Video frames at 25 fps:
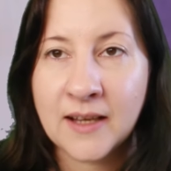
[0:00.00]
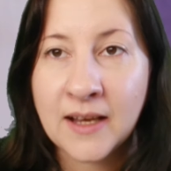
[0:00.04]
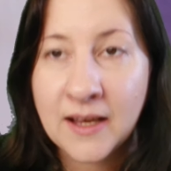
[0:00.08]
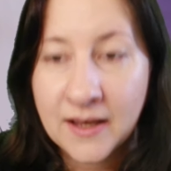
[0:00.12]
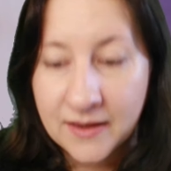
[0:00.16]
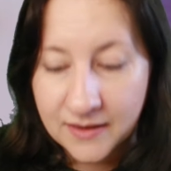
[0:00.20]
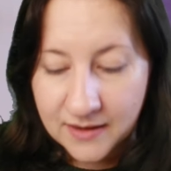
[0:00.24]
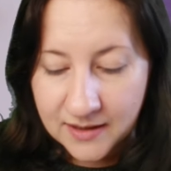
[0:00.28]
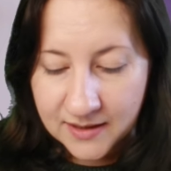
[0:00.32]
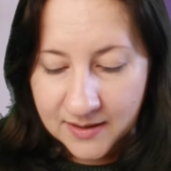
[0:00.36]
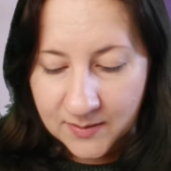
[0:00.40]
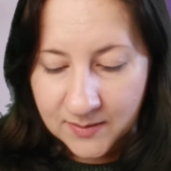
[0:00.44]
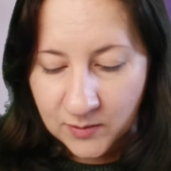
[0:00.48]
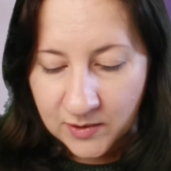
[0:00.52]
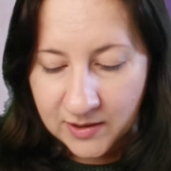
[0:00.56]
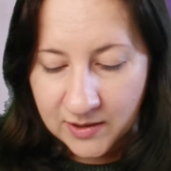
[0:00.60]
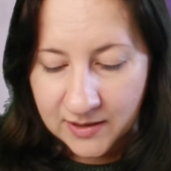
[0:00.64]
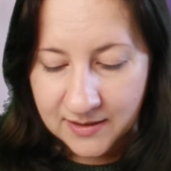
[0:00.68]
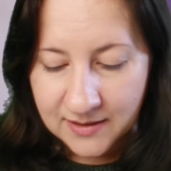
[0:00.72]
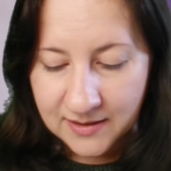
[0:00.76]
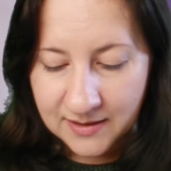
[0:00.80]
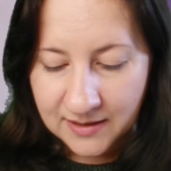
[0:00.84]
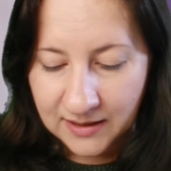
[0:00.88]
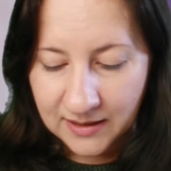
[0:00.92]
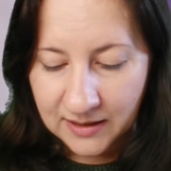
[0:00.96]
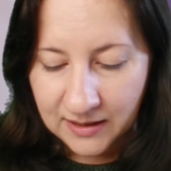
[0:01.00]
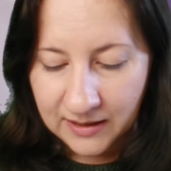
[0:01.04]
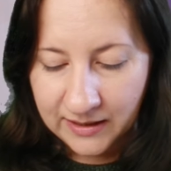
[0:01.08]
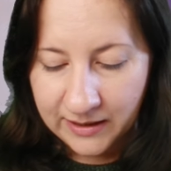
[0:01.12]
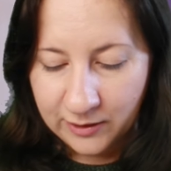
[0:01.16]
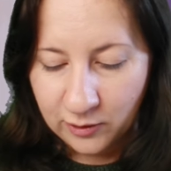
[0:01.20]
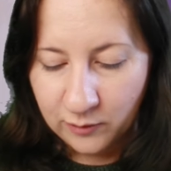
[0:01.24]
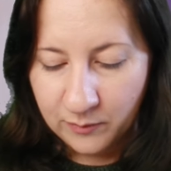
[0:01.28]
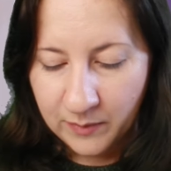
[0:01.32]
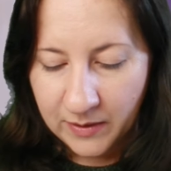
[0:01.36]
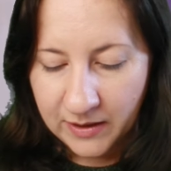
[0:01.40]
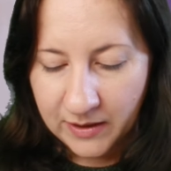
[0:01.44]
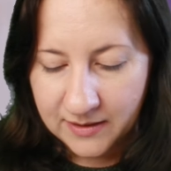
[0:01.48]
This one is still a
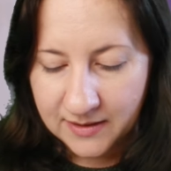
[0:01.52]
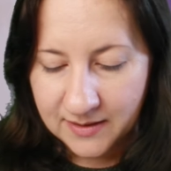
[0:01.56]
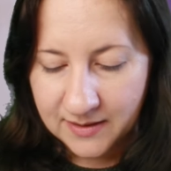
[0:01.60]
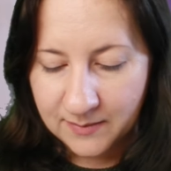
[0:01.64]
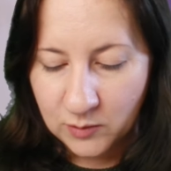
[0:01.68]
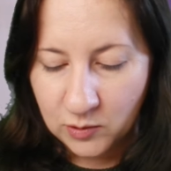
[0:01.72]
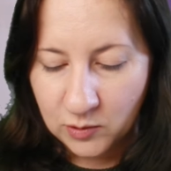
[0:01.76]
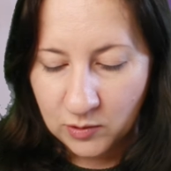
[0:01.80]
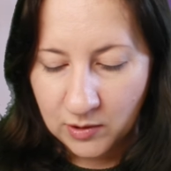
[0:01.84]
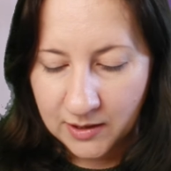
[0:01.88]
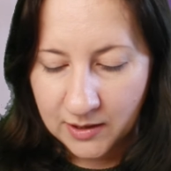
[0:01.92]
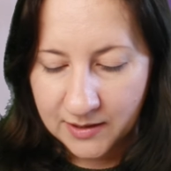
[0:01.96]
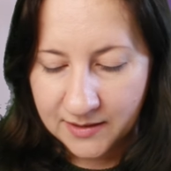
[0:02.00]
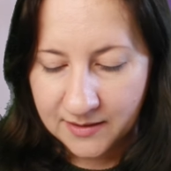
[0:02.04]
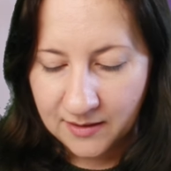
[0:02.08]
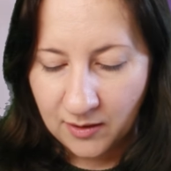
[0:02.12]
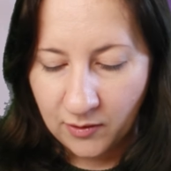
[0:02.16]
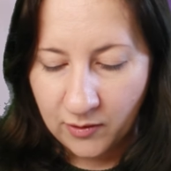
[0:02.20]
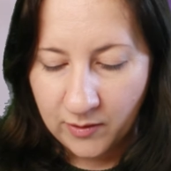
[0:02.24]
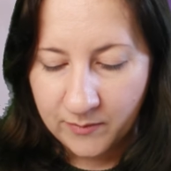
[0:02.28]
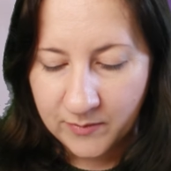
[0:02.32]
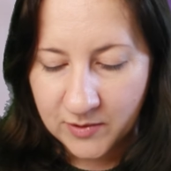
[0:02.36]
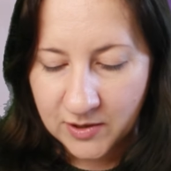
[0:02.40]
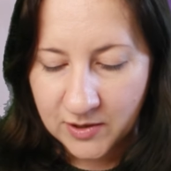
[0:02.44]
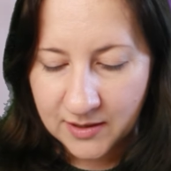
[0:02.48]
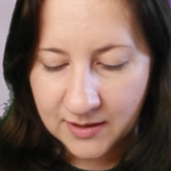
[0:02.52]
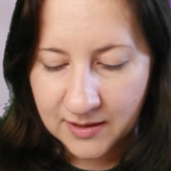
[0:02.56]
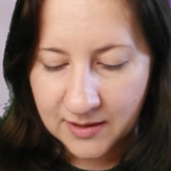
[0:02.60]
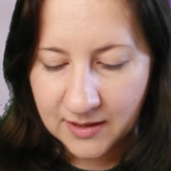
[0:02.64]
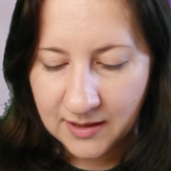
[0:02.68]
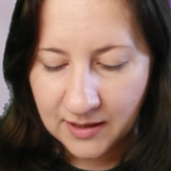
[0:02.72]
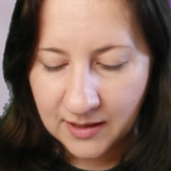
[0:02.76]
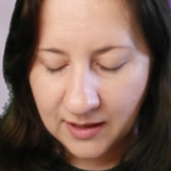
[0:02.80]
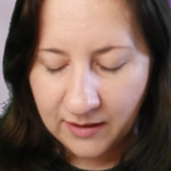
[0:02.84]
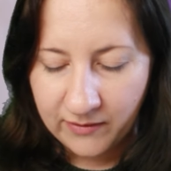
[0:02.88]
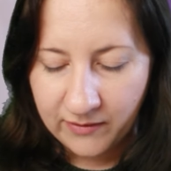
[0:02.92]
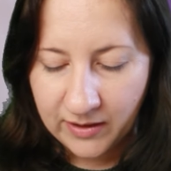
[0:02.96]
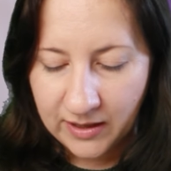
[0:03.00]
little bit smaller, so I'm just going
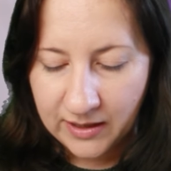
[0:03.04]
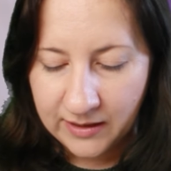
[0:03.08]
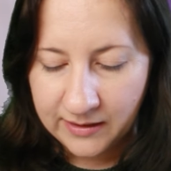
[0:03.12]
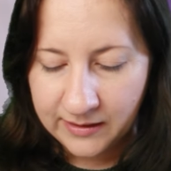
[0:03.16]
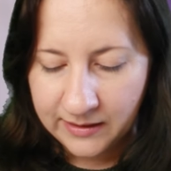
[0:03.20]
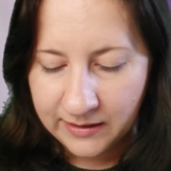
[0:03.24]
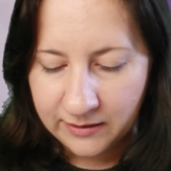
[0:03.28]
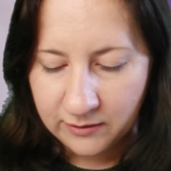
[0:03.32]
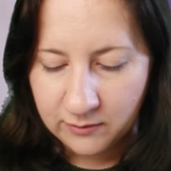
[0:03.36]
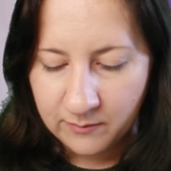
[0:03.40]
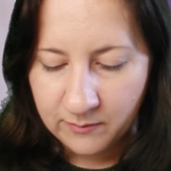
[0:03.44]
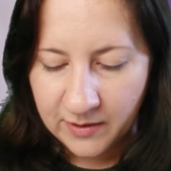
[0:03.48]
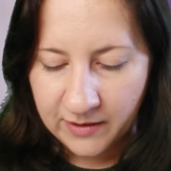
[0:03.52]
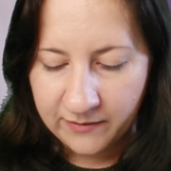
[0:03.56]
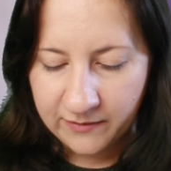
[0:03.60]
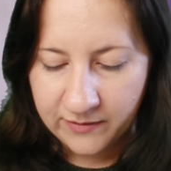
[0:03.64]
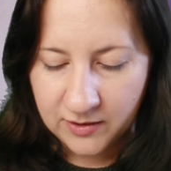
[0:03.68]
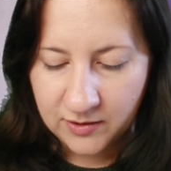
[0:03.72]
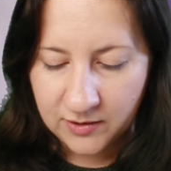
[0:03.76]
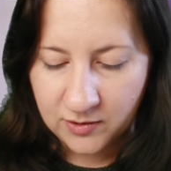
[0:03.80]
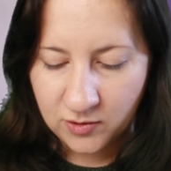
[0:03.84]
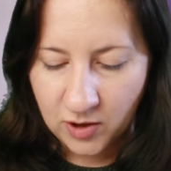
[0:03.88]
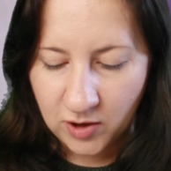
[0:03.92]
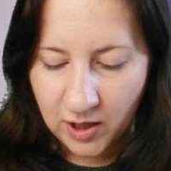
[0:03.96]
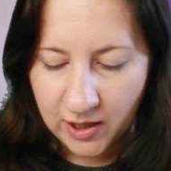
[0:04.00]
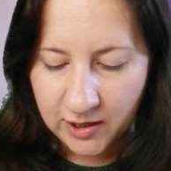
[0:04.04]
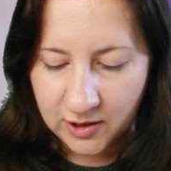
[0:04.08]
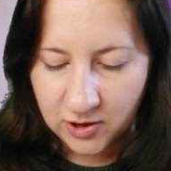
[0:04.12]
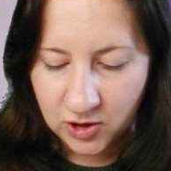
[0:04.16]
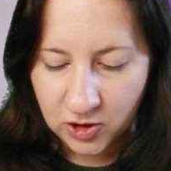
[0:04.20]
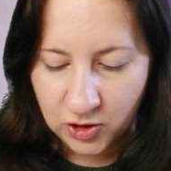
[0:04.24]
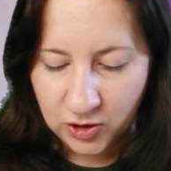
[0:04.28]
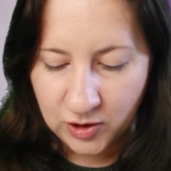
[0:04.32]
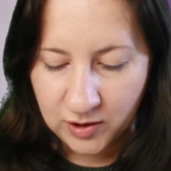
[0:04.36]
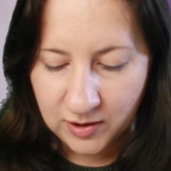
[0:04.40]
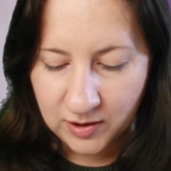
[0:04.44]
to give it a little bit of a stretch